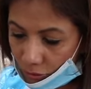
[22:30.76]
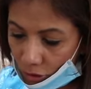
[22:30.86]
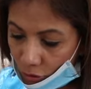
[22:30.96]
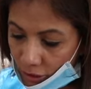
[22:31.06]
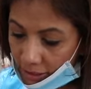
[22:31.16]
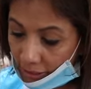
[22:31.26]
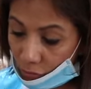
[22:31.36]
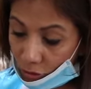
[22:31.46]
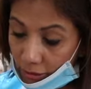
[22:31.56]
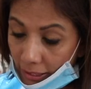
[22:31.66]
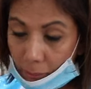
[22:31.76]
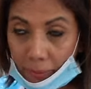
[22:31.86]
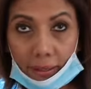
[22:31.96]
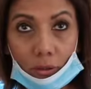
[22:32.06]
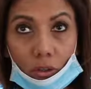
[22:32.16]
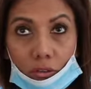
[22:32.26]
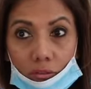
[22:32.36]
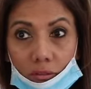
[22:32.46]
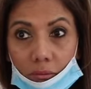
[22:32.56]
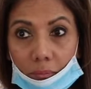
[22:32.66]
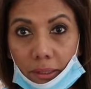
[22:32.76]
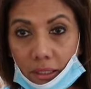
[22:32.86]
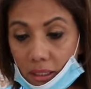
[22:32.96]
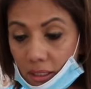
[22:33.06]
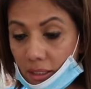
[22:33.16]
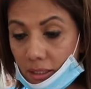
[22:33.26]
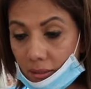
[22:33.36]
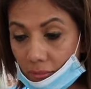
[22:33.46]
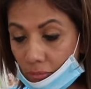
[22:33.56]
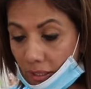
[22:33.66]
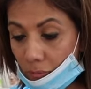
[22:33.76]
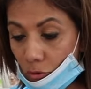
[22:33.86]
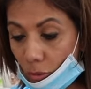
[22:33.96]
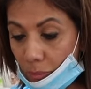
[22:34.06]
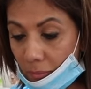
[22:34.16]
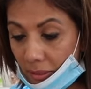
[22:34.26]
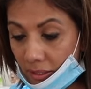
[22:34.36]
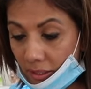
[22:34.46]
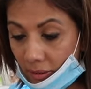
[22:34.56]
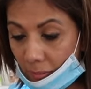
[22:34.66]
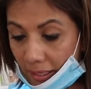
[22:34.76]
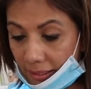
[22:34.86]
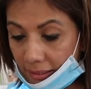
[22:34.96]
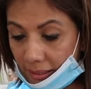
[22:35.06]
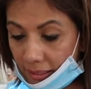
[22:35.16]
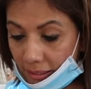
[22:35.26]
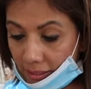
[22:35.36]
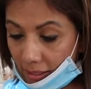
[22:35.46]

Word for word: Notice I've got the eye pad on because when I'm dropping my serum like this,